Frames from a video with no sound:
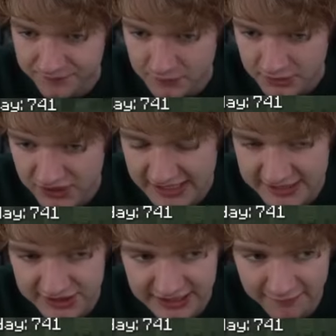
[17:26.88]
Say he
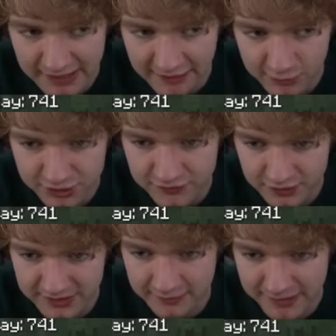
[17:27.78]
needs to give back everyone's stuff and
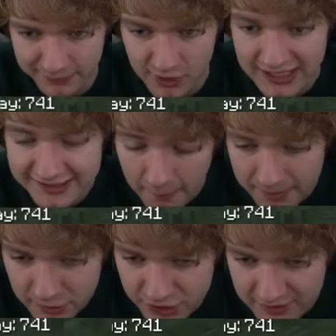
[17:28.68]
stop killing people. Tell
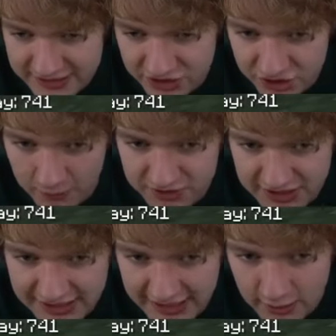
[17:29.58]
Billzo he needs to stop
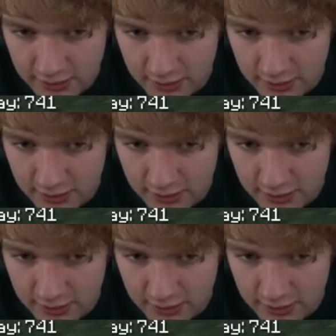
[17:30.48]
stealing.